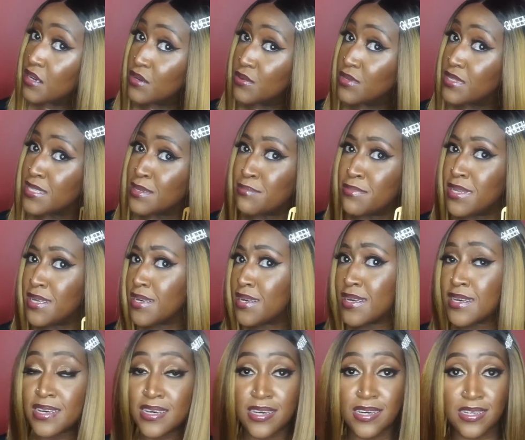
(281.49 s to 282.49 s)
it's a blunt
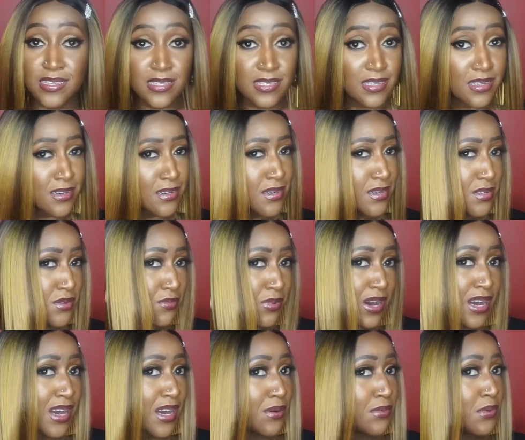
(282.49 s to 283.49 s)
cut, so
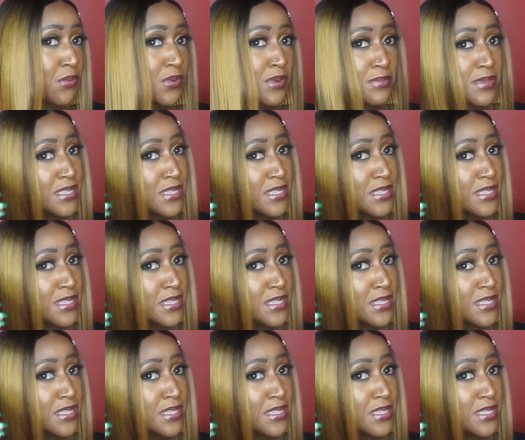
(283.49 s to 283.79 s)
why would we be